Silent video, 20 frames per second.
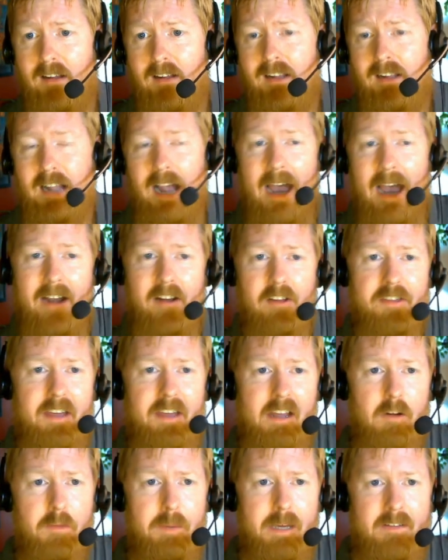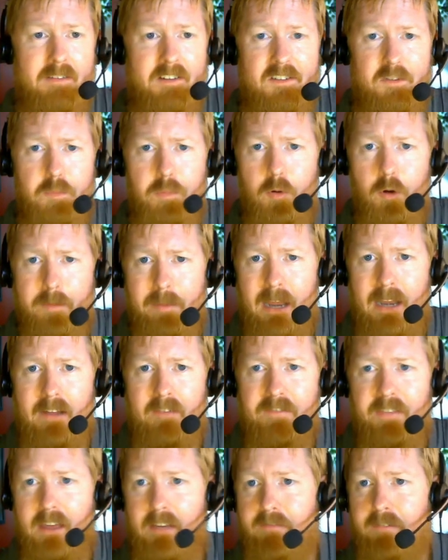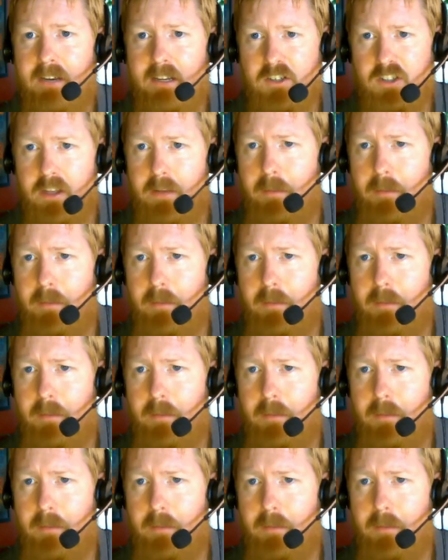I don't think it'll be a disappointment if they finish them